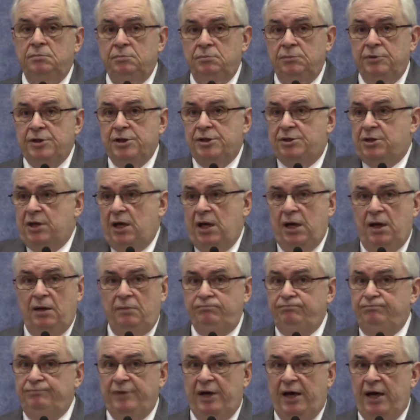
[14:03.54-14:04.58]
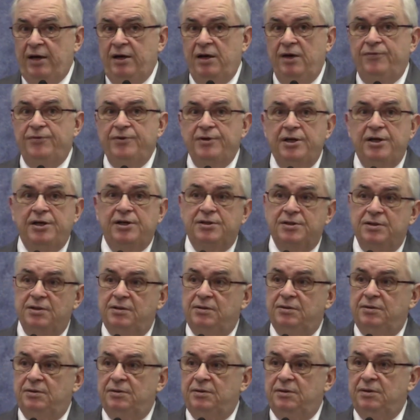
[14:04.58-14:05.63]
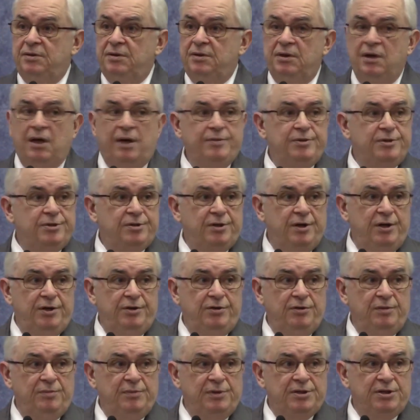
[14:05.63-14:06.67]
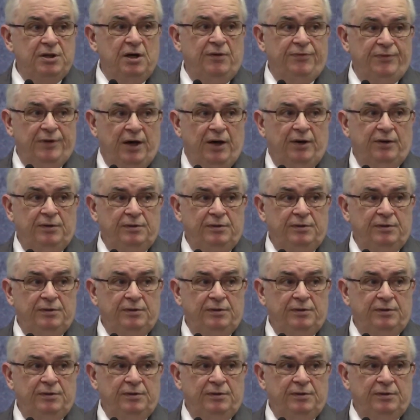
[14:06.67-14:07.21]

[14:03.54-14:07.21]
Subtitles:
Just say, I had enough of this. I'm just going to do it myself now.